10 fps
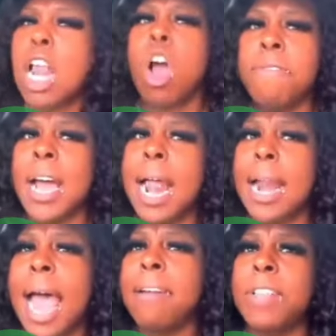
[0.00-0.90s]
over the
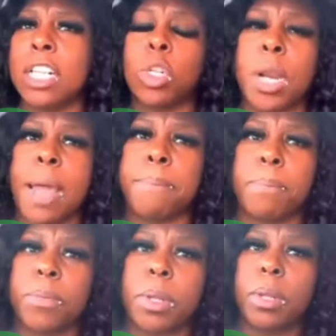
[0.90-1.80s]
live there to them.
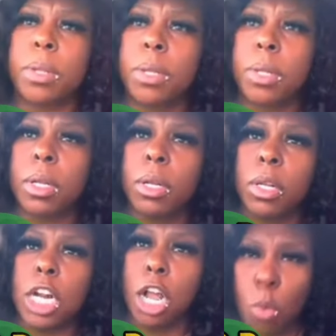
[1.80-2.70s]

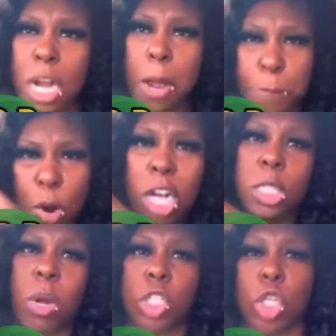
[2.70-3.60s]
That was the post
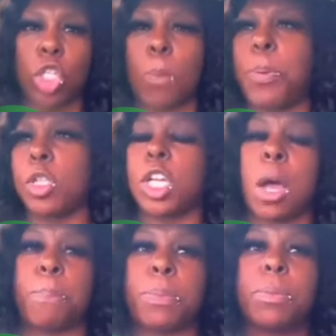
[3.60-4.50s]
where Jojo put
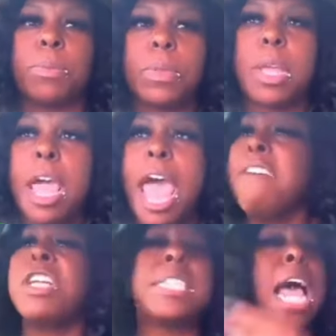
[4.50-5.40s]
up.
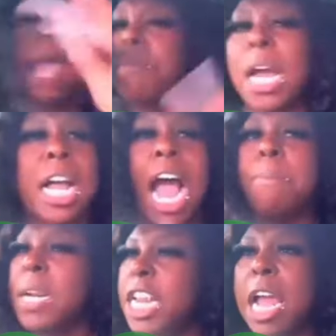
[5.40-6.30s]
Every time you call
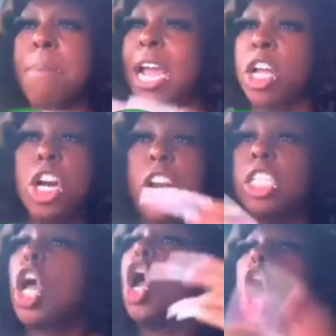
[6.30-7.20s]
me name and you do
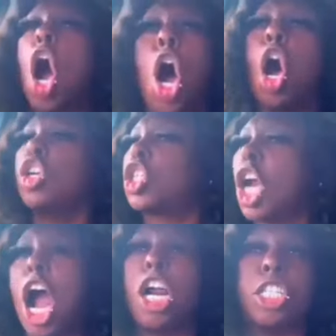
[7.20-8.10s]
this, all
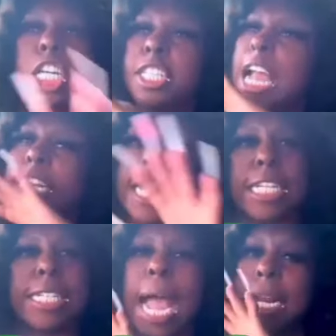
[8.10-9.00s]
charges and
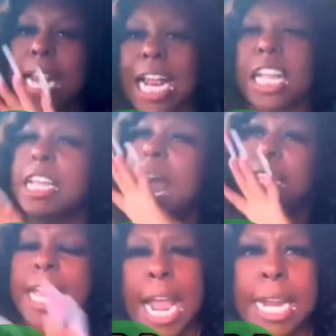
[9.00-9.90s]
this and that, and you
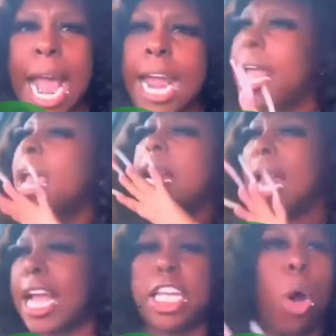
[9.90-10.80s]
tell lie
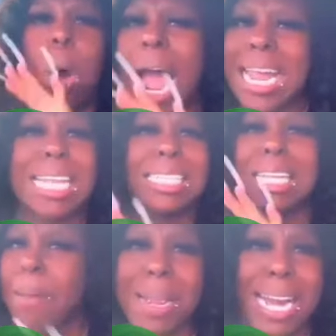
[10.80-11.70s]
like you want to
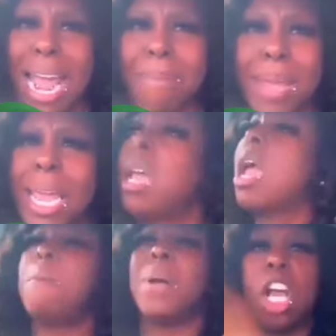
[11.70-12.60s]
intimidate me,
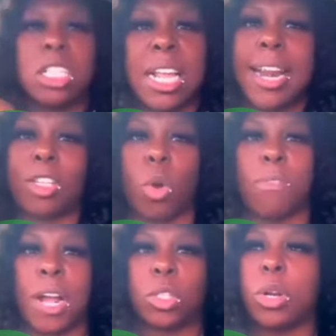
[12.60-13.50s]
but I sent it
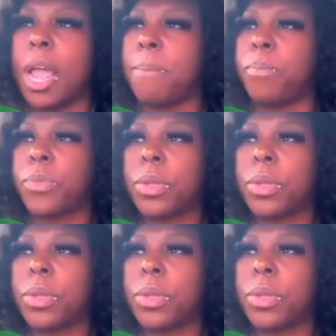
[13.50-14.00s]
over to them.